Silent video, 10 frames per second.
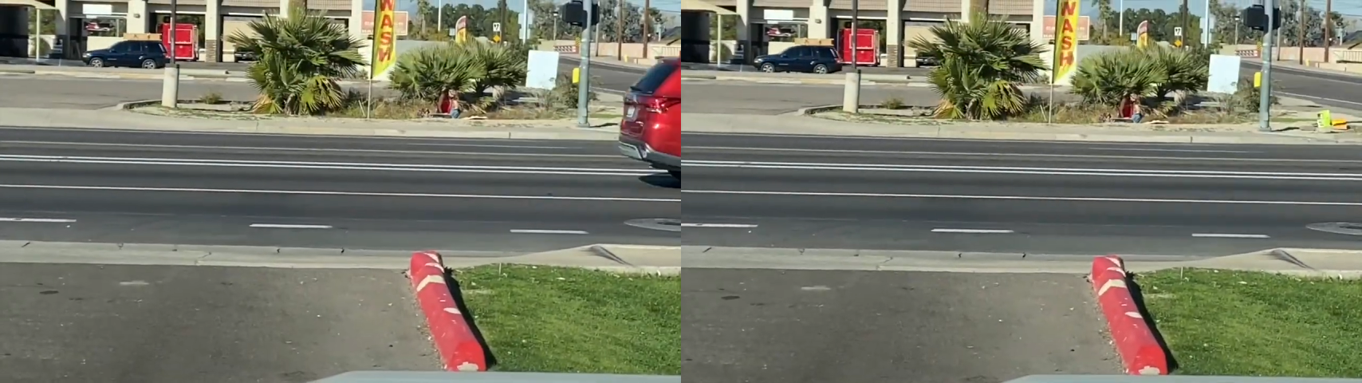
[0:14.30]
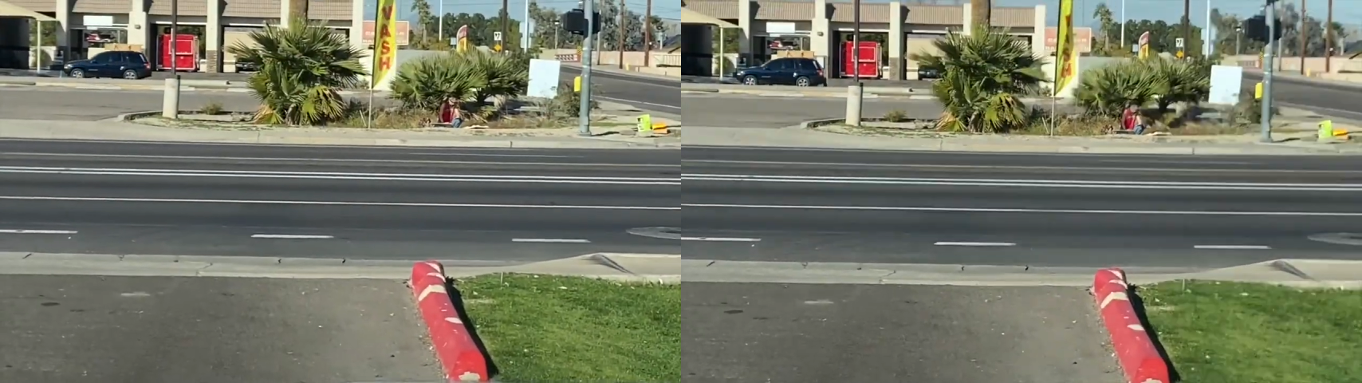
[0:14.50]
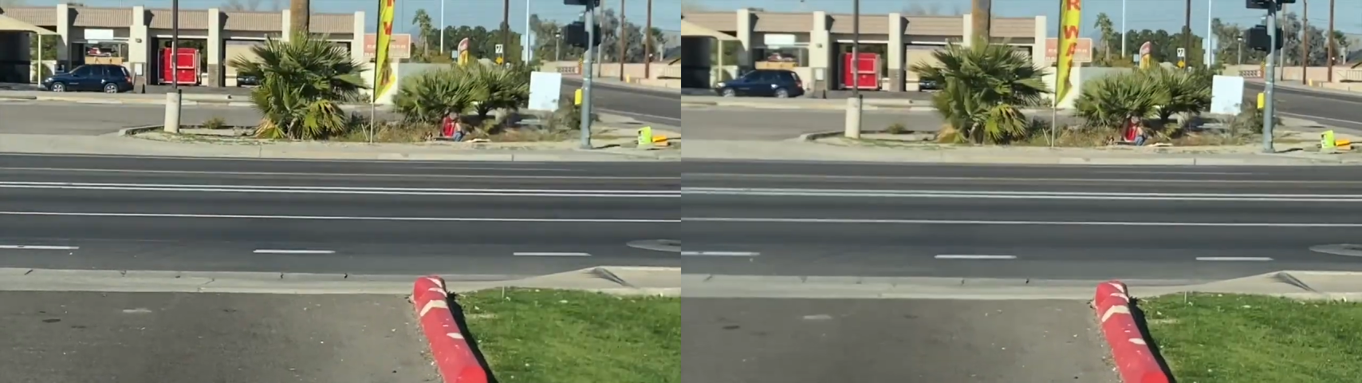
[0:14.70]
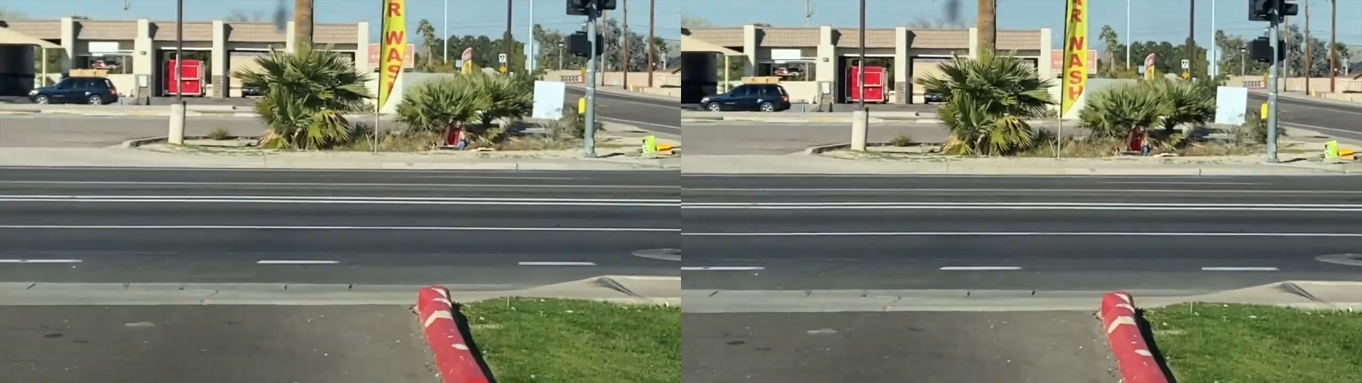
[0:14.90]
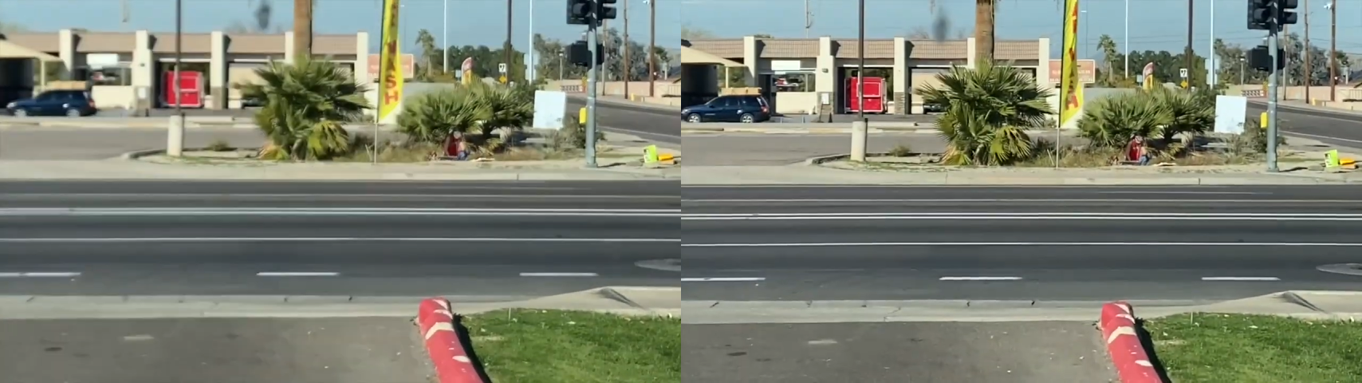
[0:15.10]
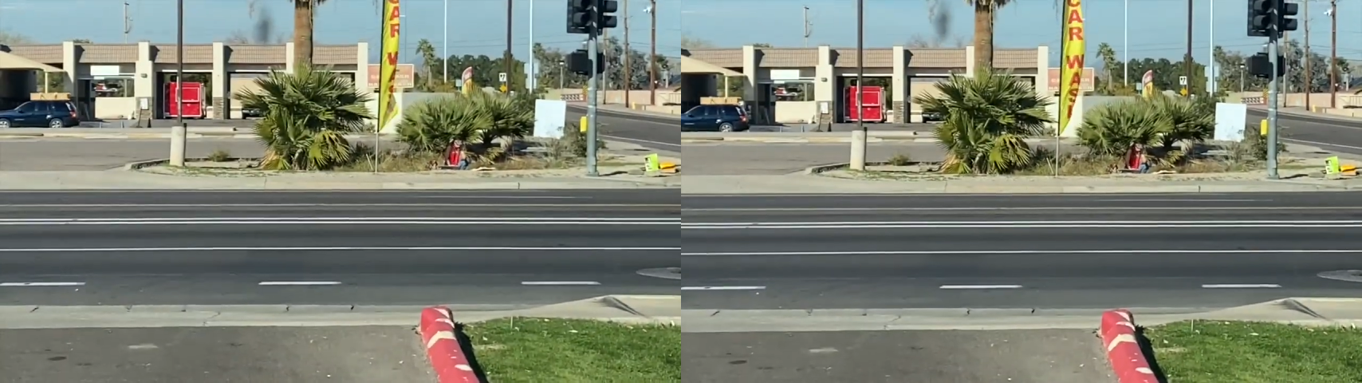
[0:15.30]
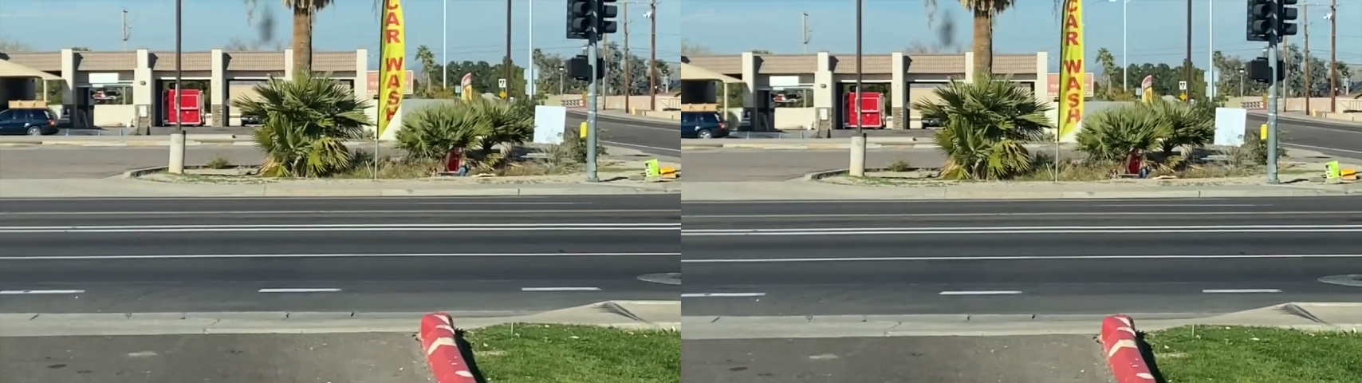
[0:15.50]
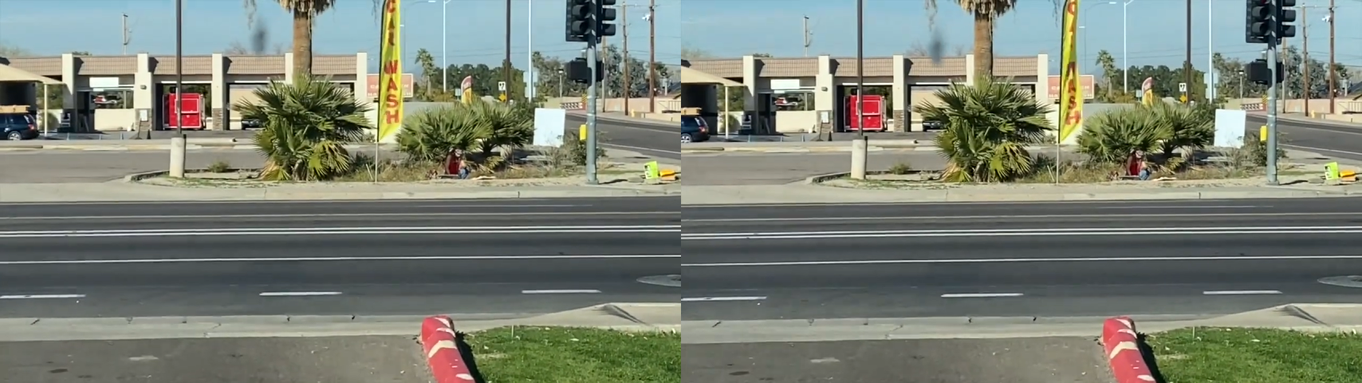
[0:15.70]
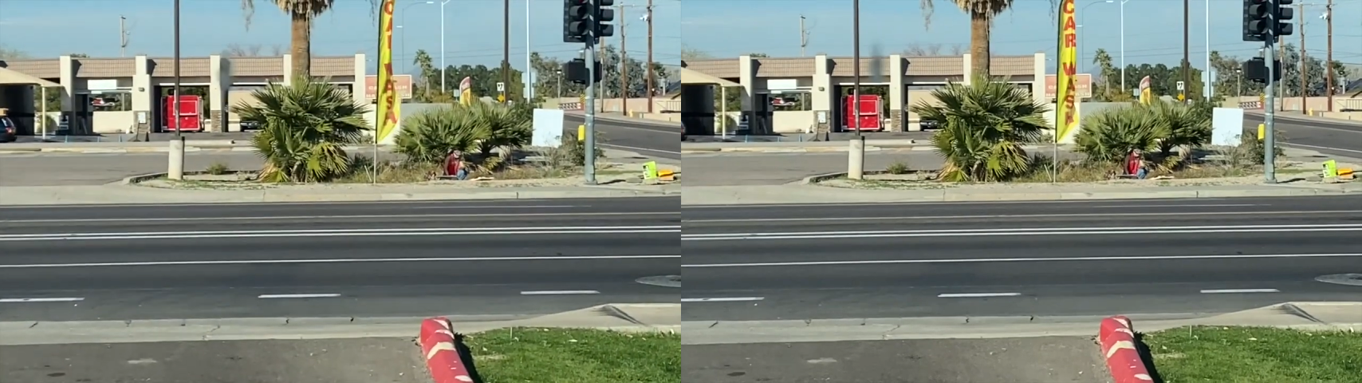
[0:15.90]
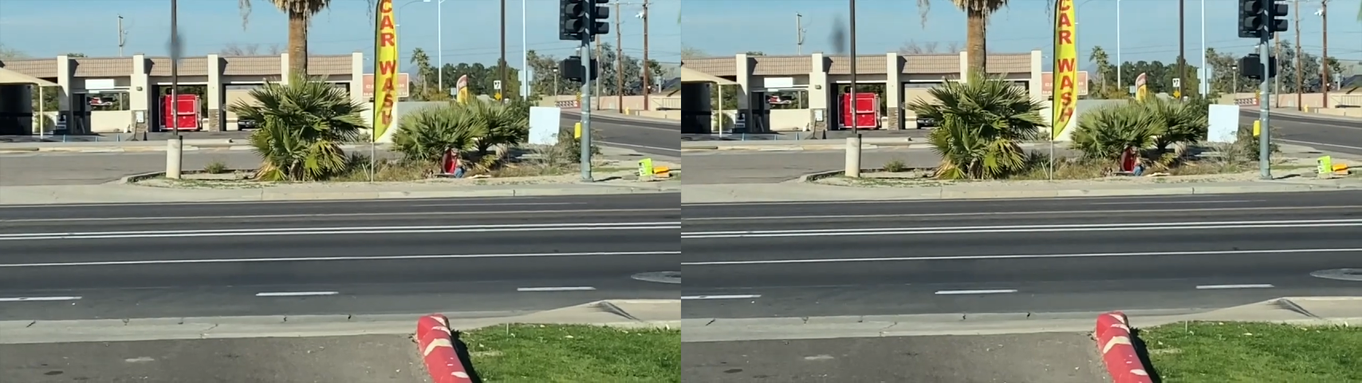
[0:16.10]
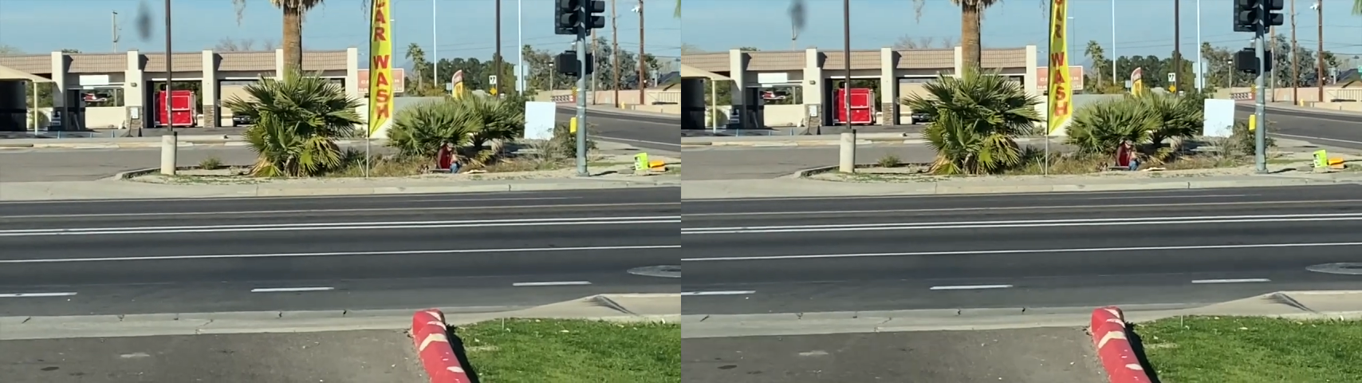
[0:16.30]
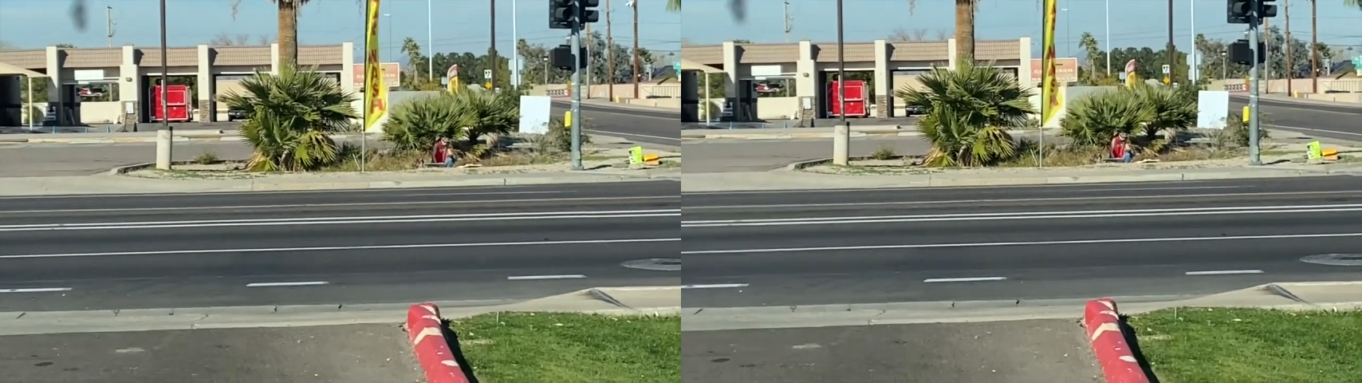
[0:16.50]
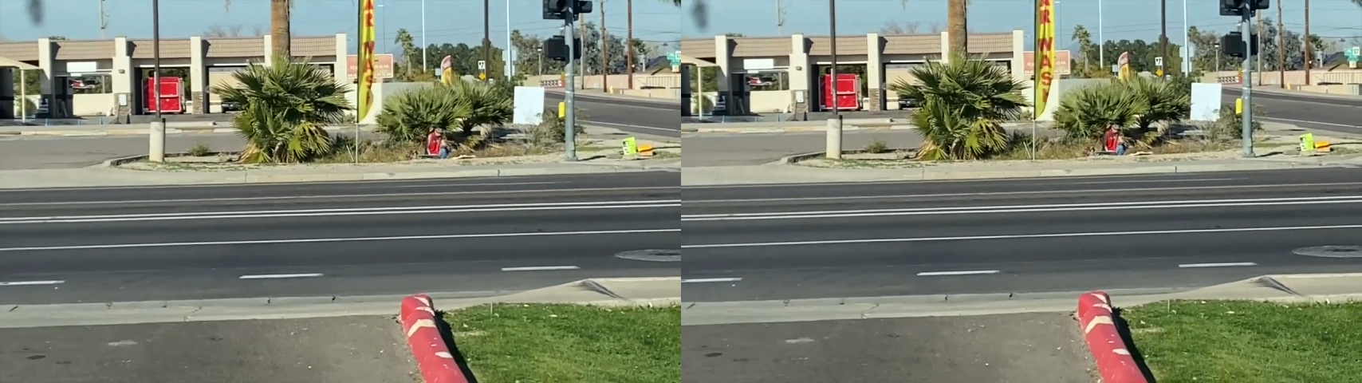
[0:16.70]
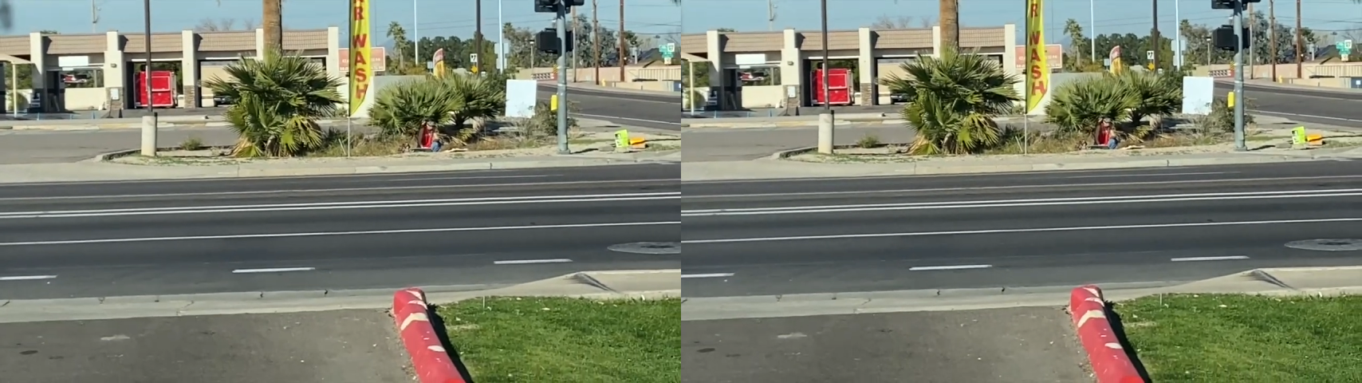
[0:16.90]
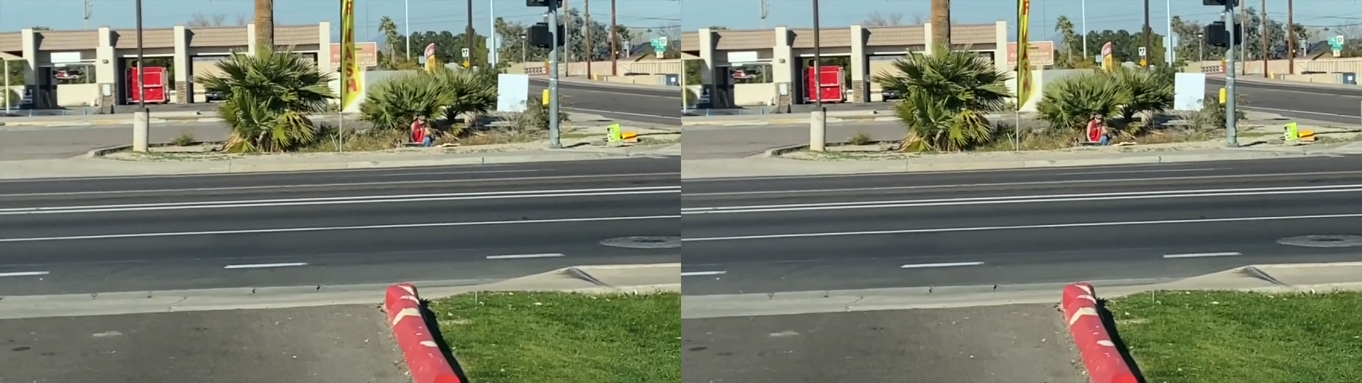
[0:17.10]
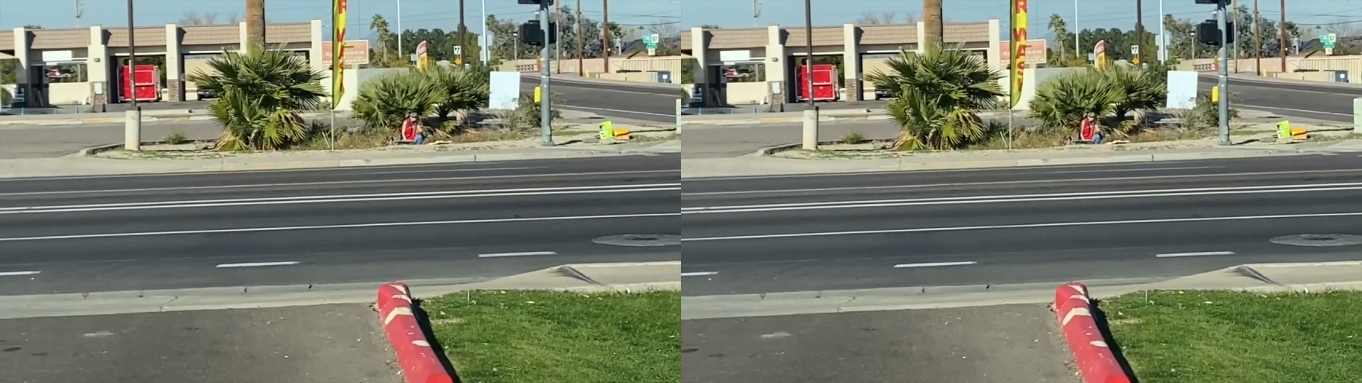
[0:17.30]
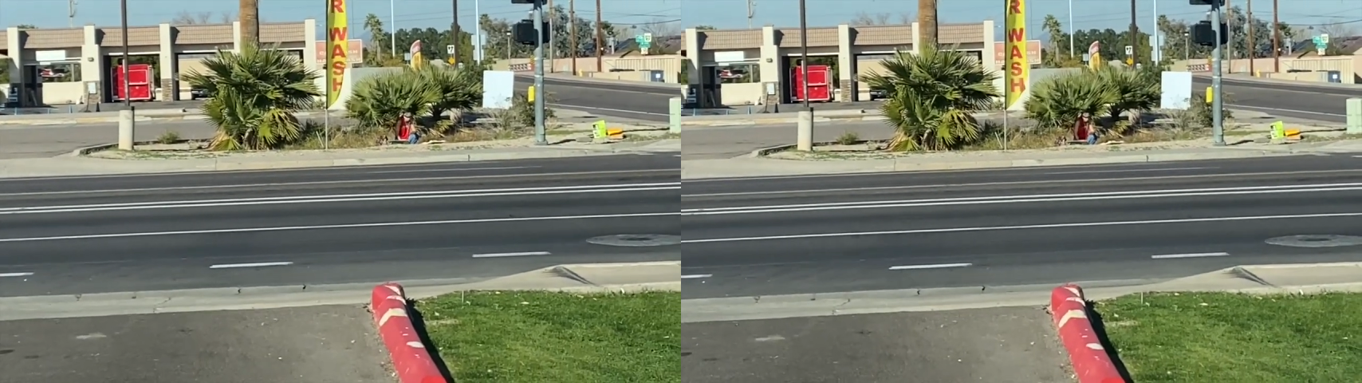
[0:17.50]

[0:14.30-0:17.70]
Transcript: Nobody's mouth can be seen.